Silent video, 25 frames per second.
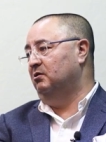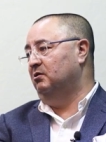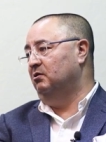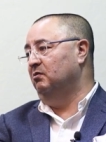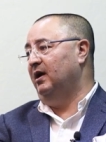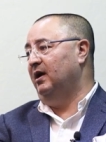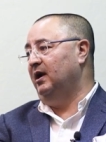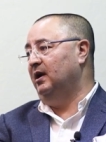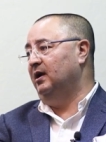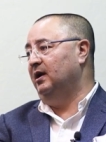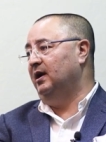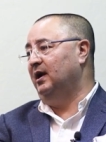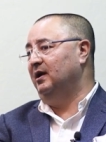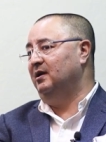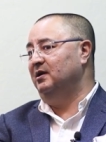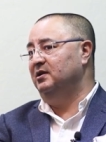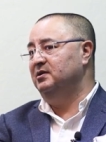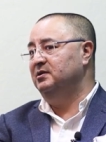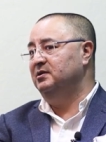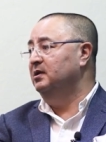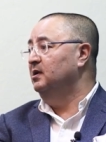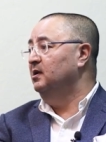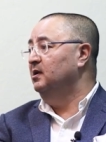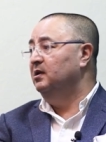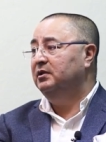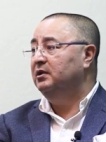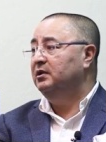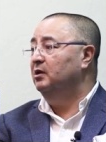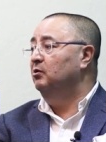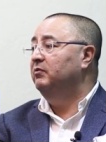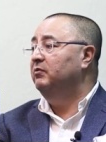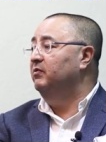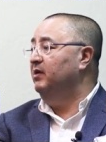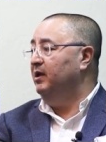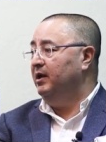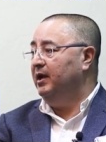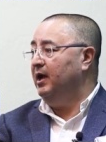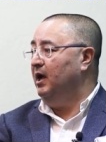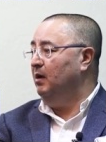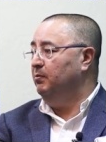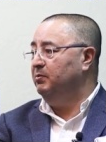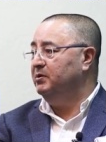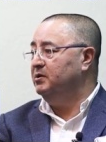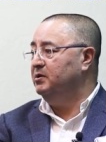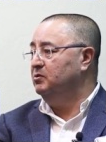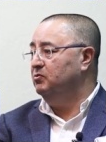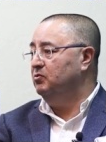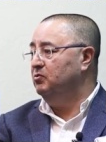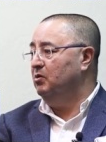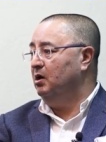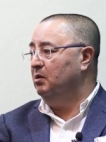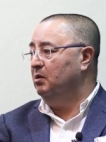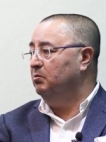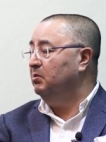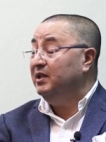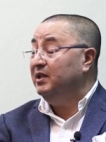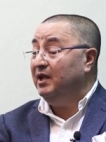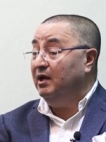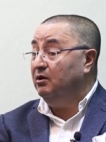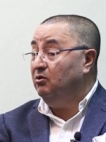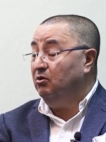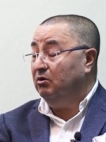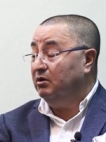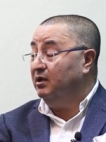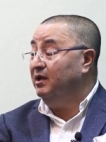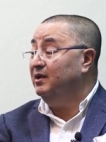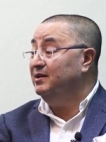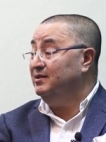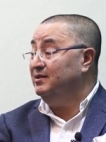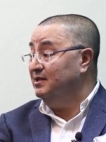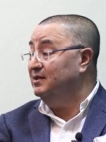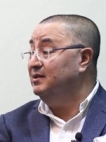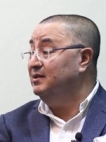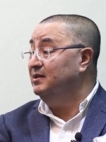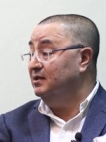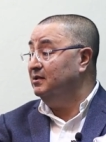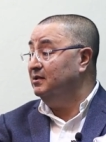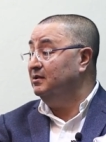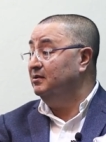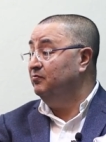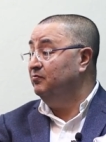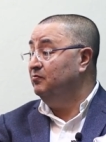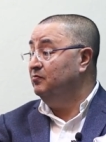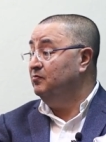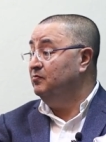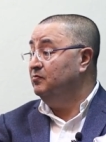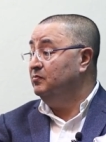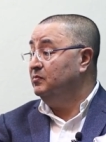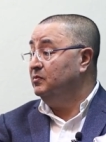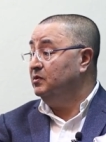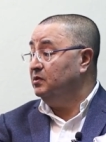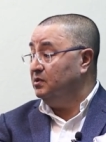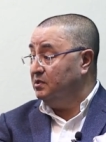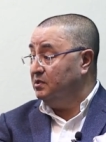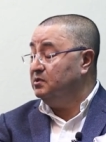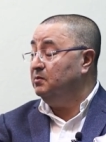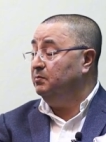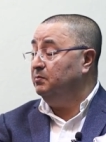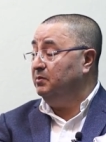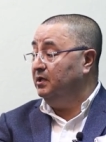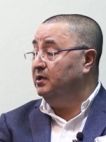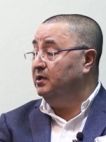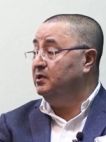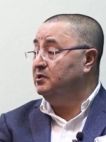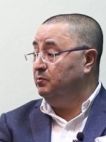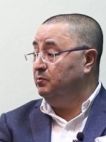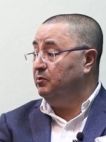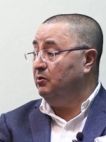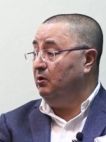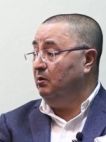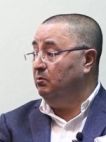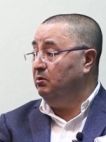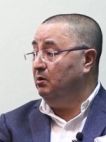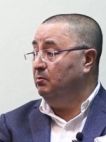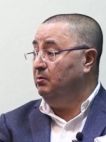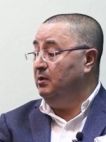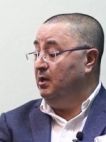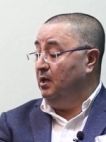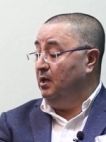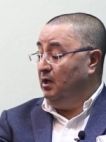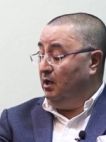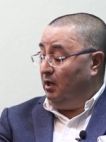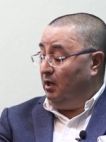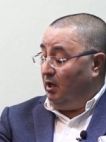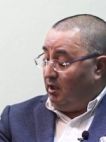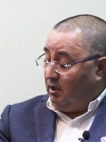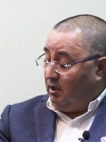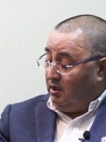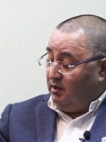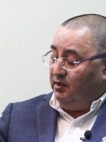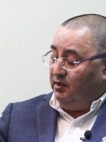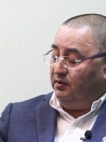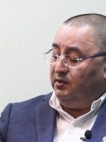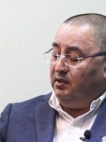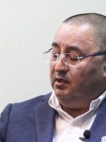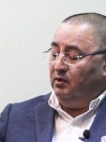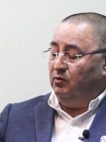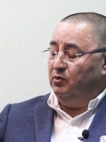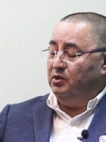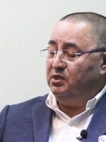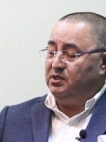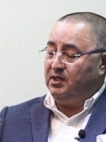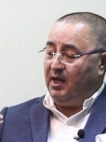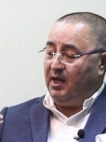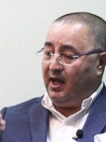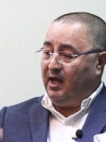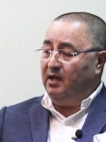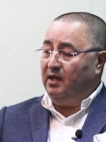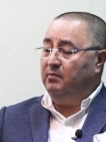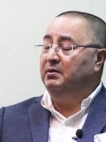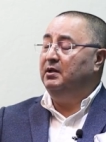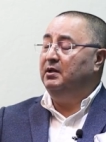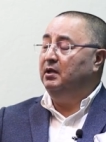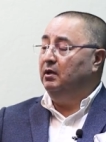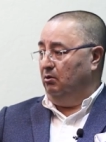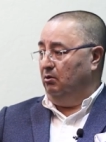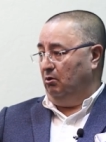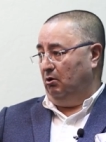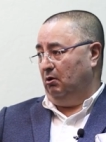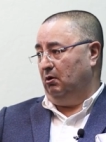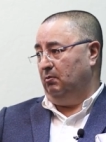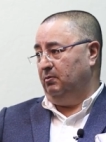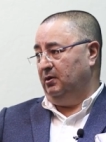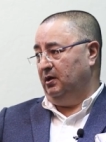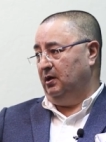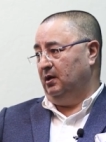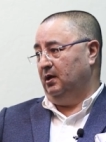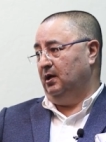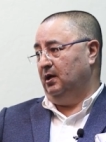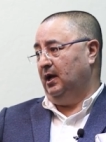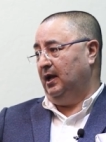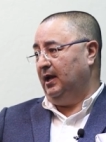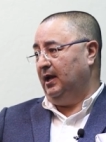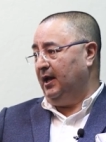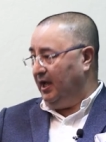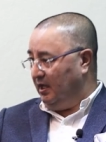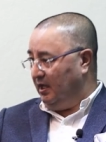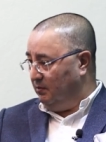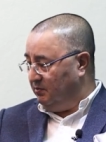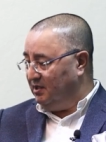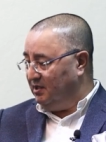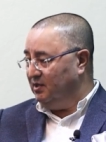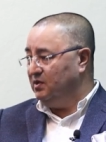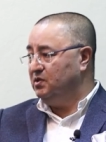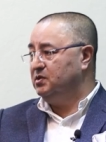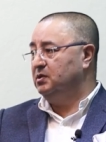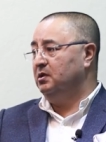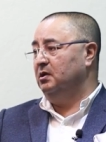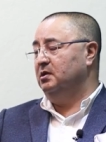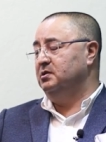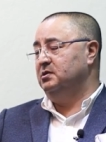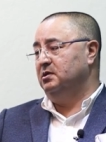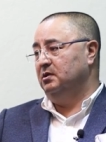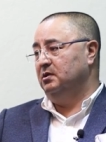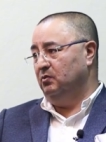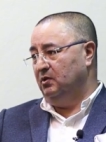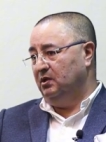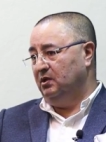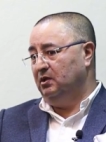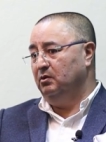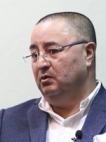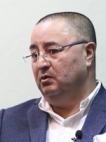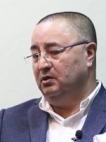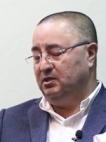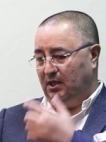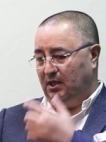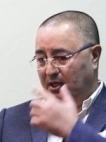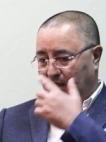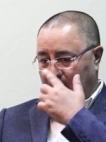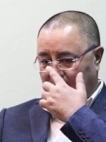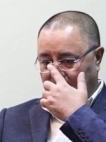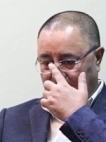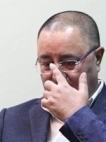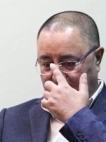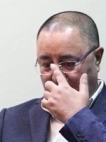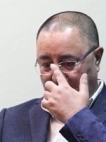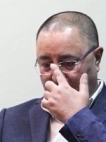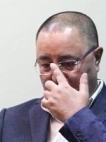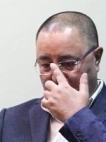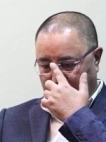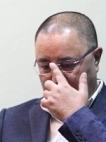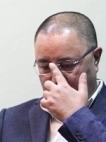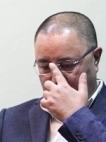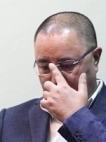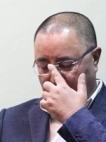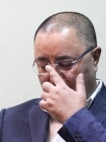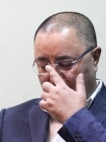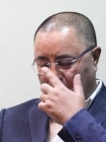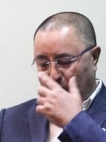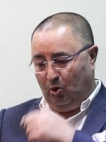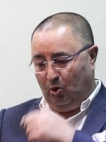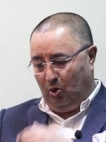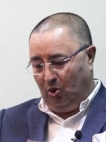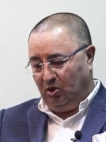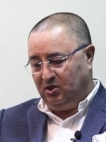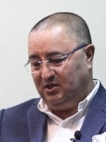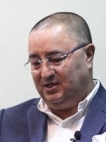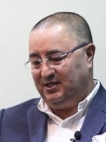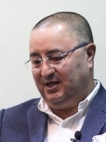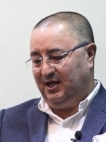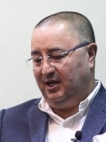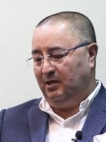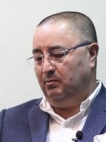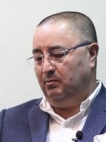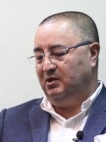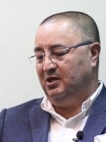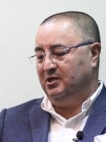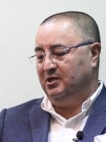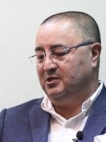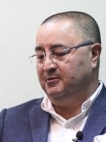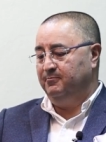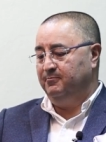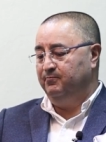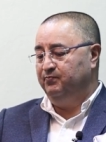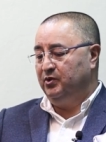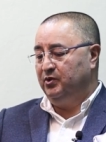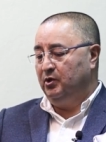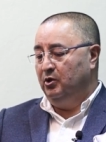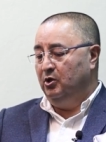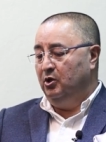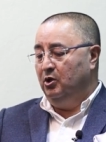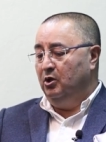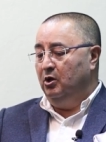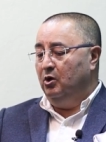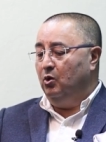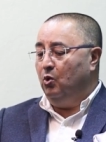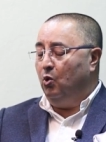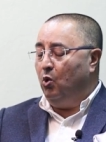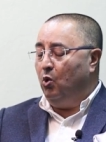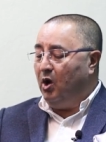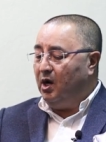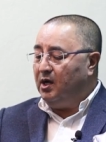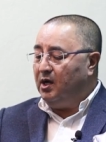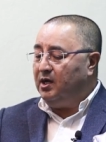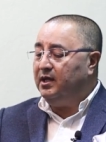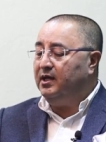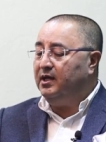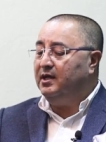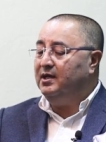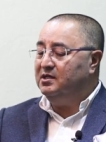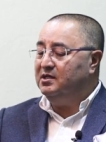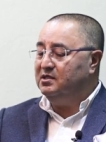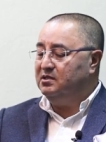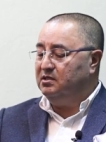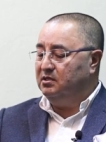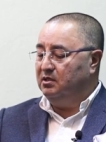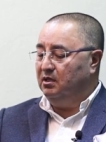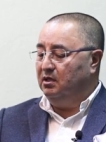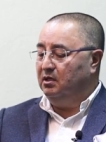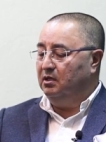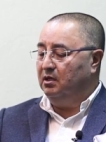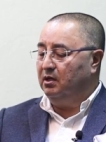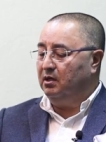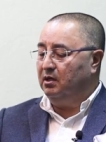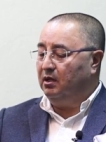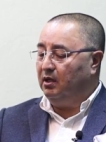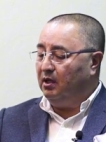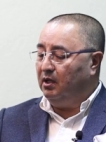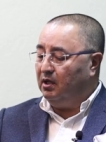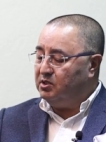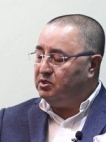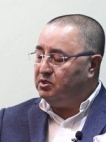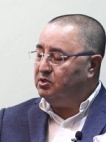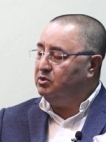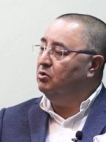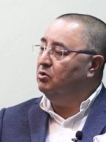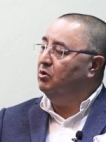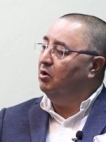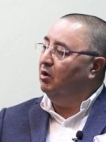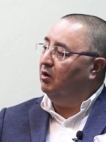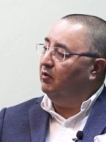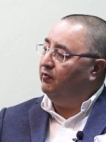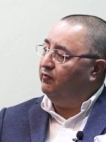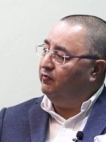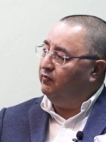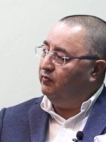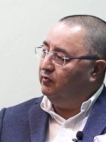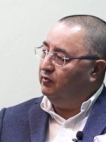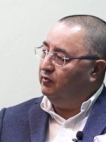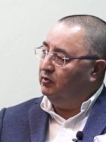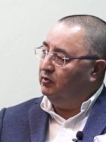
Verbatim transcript: equivalent. At least they will be very happy to work, but they're not getting it. This is the biggest problem. Another thing which I've been lobbying and I've been discussing with the hotelier Terence for a long time is what is the ratio of